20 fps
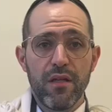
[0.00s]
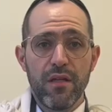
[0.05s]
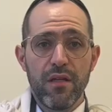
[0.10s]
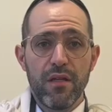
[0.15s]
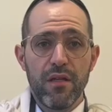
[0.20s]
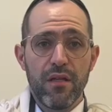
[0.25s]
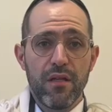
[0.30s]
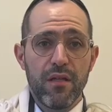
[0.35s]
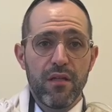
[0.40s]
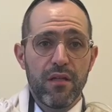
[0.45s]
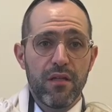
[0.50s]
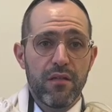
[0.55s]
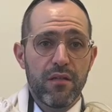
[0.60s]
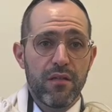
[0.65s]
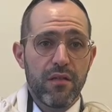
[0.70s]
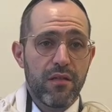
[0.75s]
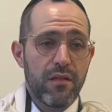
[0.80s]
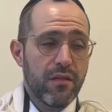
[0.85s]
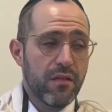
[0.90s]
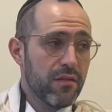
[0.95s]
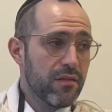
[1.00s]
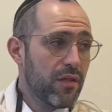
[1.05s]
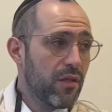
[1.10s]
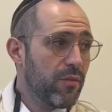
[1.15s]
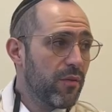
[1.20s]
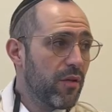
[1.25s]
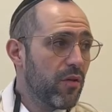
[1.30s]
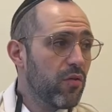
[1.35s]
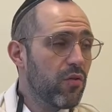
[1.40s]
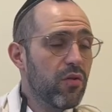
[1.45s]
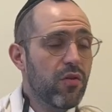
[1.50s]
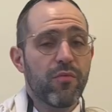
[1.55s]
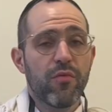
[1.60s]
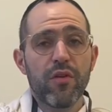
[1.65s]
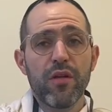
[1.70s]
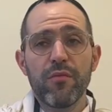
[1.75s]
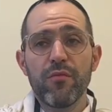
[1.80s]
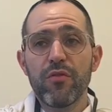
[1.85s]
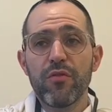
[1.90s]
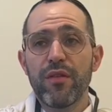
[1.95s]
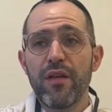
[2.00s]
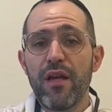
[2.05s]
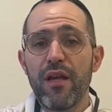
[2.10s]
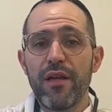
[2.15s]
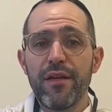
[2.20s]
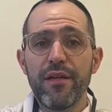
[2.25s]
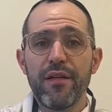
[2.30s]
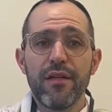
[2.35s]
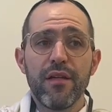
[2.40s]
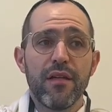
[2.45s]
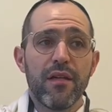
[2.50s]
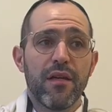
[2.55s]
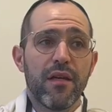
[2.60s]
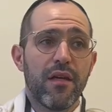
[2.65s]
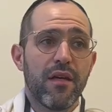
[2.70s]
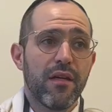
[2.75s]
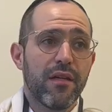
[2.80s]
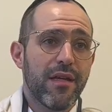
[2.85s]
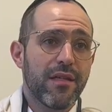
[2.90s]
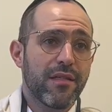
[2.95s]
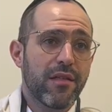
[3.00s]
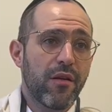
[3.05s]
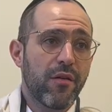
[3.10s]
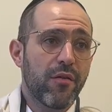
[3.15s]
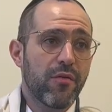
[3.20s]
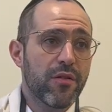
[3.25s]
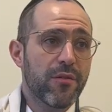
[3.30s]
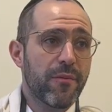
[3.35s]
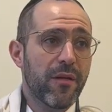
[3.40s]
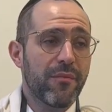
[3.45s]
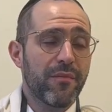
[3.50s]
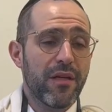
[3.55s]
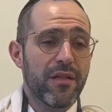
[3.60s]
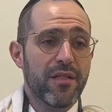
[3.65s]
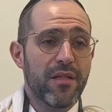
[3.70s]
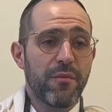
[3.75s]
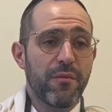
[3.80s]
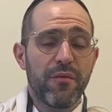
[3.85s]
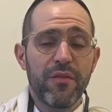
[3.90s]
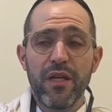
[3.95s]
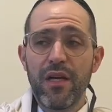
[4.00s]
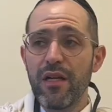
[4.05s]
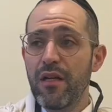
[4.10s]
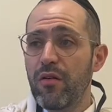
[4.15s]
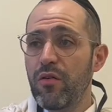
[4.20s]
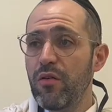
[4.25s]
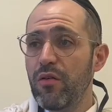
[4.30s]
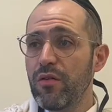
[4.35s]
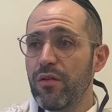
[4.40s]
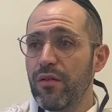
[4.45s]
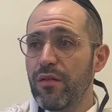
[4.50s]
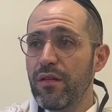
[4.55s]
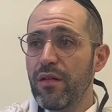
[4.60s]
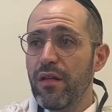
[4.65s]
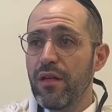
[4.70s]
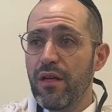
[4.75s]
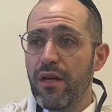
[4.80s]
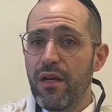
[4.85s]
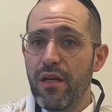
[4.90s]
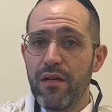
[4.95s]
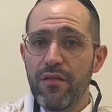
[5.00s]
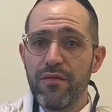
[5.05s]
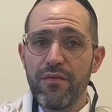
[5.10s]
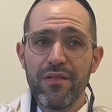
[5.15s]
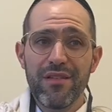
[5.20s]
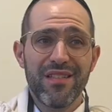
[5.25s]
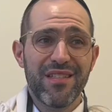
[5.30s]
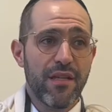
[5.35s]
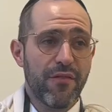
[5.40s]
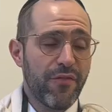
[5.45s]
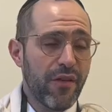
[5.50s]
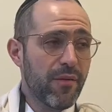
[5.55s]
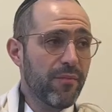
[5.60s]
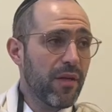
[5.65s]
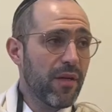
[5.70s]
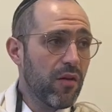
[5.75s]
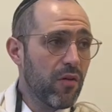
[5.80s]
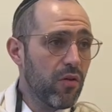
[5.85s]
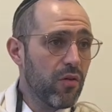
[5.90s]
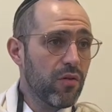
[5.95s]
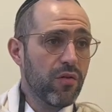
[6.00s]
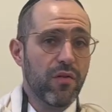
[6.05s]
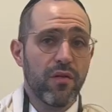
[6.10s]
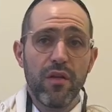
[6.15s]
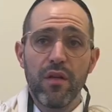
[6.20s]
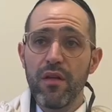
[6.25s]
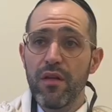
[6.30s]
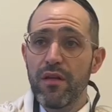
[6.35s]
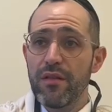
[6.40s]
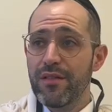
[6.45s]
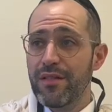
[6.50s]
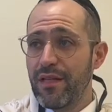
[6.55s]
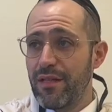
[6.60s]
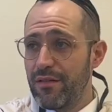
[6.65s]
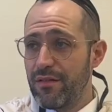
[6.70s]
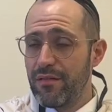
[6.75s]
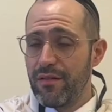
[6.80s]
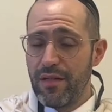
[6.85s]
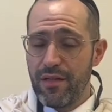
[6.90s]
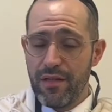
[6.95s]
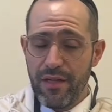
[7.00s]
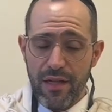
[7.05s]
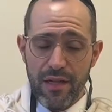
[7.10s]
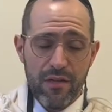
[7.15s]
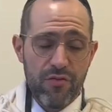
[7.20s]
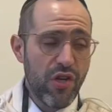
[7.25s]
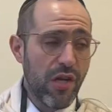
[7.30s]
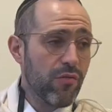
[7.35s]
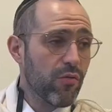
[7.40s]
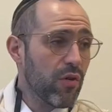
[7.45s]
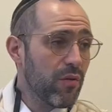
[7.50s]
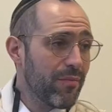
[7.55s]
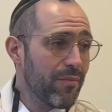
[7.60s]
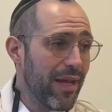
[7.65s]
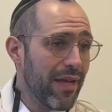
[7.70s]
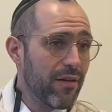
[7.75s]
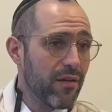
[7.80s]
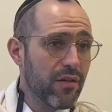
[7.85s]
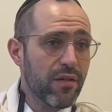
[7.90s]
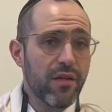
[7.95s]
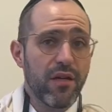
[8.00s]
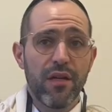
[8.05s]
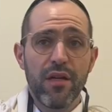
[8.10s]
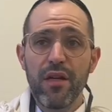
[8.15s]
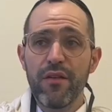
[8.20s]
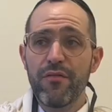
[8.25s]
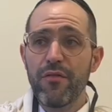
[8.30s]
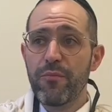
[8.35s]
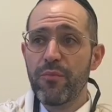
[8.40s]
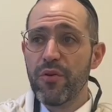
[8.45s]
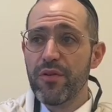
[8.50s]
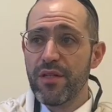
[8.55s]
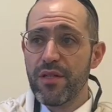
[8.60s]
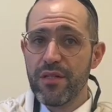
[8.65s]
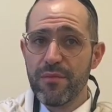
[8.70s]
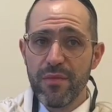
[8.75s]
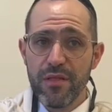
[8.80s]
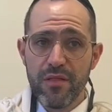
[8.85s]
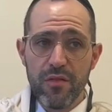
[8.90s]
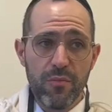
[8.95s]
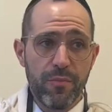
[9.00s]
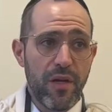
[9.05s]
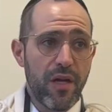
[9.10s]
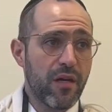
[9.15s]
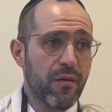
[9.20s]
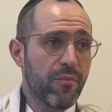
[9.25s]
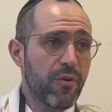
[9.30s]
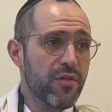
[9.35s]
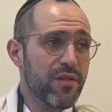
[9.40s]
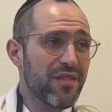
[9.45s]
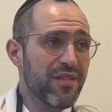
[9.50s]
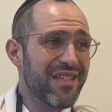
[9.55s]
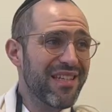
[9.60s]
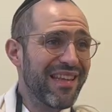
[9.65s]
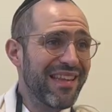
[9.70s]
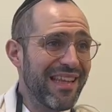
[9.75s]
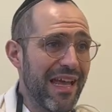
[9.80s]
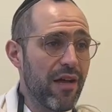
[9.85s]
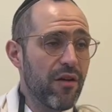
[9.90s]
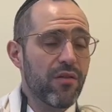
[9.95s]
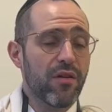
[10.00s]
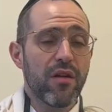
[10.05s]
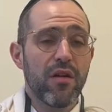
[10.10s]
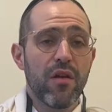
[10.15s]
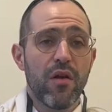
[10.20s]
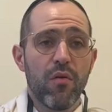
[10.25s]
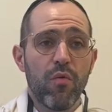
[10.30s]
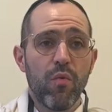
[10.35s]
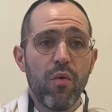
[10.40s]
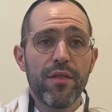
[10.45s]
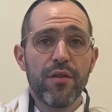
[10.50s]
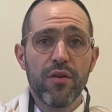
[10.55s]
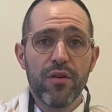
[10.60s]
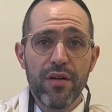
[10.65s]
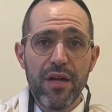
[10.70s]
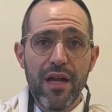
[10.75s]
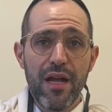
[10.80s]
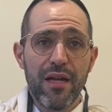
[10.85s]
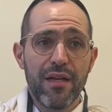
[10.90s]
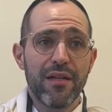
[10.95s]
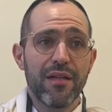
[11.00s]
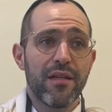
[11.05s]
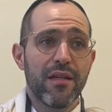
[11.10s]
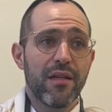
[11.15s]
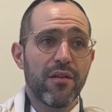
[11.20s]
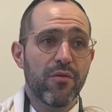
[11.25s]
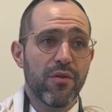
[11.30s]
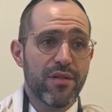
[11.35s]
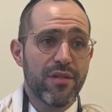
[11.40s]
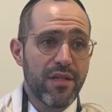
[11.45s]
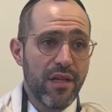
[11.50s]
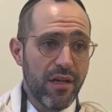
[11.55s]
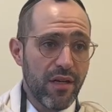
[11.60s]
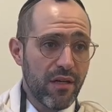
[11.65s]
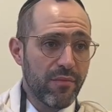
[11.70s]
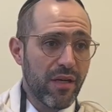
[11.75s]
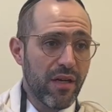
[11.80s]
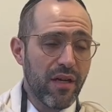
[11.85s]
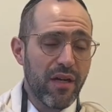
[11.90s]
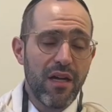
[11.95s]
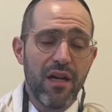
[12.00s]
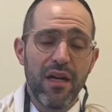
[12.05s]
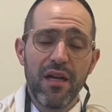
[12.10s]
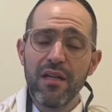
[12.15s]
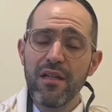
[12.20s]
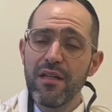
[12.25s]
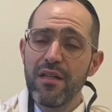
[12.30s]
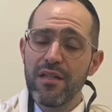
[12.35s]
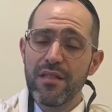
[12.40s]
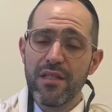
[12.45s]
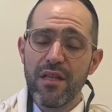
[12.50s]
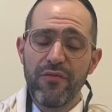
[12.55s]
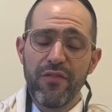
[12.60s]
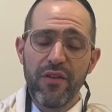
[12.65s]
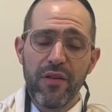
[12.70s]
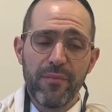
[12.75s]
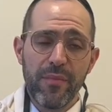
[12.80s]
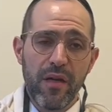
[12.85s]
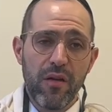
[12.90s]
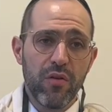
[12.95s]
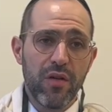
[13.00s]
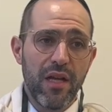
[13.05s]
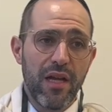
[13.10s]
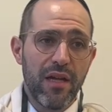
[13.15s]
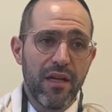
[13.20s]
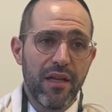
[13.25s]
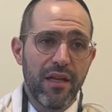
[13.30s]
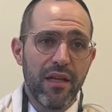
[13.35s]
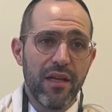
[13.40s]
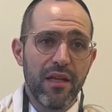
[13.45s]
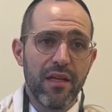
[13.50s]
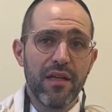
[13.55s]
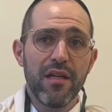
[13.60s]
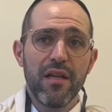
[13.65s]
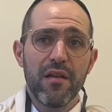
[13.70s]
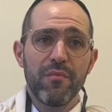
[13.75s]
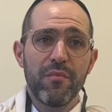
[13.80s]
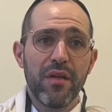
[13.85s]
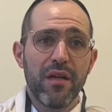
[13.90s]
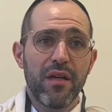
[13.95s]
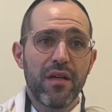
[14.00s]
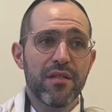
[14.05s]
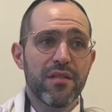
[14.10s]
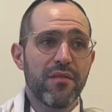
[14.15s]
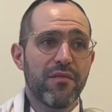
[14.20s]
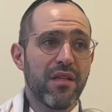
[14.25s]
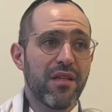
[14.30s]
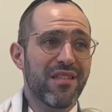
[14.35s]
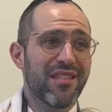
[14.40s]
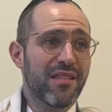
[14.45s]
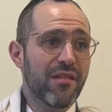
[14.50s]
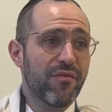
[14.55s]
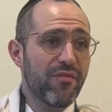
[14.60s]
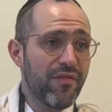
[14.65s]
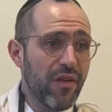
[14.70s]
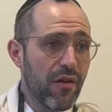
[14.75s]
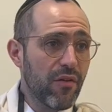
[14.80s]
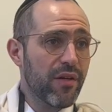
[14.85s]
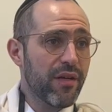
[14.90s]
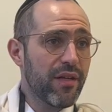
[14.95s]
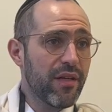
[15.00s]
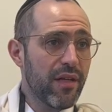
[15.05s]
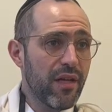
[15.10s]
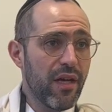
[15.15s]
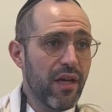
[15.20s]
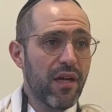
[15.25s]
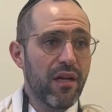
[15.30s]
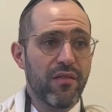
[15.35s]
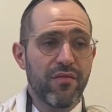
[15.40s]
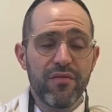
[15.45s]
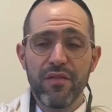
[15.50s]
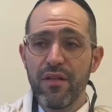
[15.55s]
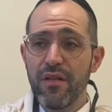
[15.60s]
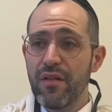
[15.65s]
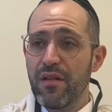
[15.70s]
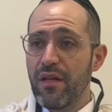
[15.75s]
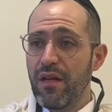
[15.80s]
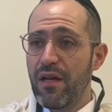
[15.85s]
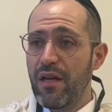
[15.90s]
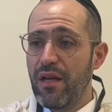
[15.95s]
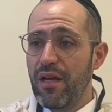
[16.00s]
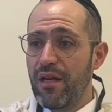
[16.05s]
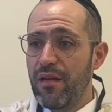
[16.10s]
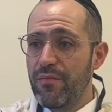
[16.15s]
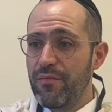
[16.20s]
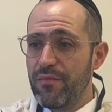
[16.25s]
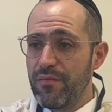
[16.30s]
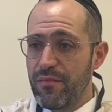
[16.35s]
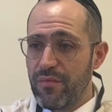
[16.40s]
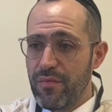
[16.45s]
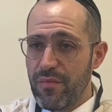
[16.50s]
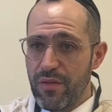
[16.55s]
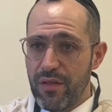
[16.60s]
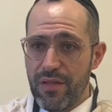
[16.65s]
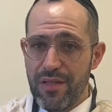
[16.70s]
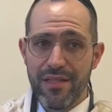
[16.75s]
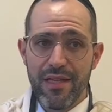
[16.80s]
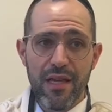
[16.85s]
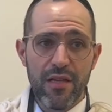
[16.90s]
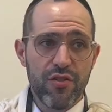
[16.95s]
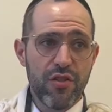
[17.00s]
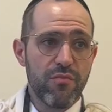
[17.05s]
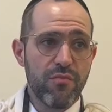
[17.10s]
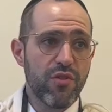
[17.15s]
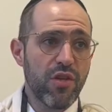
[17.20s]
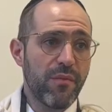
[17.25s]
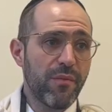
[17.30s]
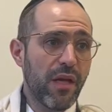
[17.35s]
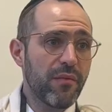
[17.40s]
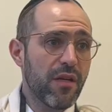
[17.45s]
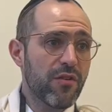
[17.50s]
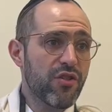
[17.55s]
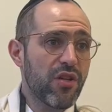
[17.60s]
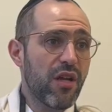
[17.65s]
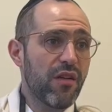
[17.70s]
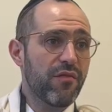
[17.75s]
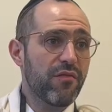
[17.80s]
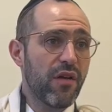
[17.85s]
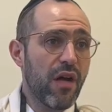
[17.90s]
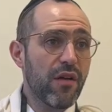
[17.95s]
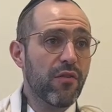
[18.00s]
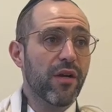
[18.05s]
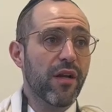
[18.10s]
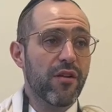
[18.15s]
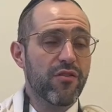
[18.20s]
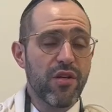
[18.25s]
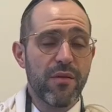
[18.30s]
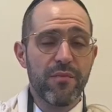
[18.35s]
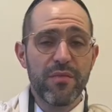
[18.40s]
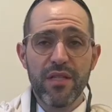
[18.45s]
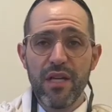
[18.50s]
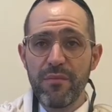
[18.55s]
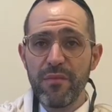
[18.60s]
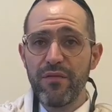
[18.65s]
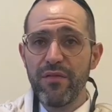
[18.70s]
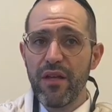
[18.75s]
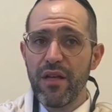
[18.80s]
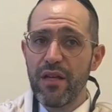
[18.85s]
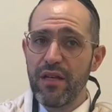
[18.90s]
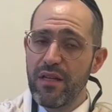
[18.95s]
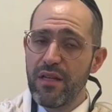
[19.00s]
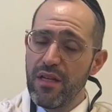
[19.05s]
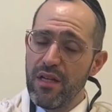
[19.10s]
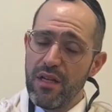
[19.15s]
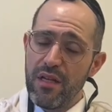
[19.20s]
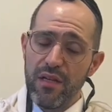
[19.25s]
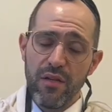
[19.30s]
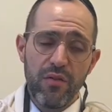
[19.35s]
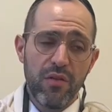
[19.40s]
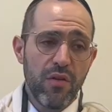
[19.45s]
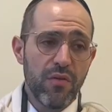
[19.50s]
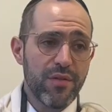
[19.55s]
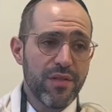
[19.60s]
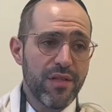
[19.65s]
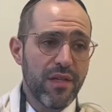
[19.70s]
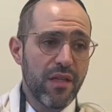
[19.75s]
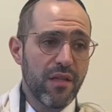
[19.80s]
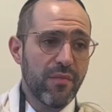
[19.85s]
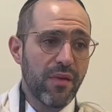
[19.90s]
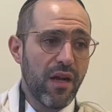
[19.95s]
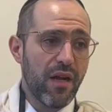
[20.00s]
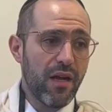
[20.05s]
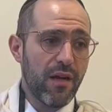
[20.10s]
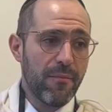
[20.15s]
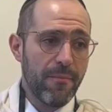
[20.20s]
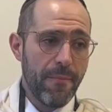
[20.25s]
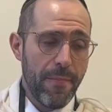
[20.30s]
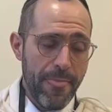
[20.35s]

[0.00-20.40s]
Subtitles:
Zak Baruch. Good morning, Abotai. Yesterday we were speaking about some of the halachot of safek brachot. Said in a general manner, if a person is misupak, a person's in doubt whether or not he recited a bracha, safek brachot la'akel, because of the severity of nisiyat shem shamayim lashav, uttering Hashem's name in vain, you don't say the bracha.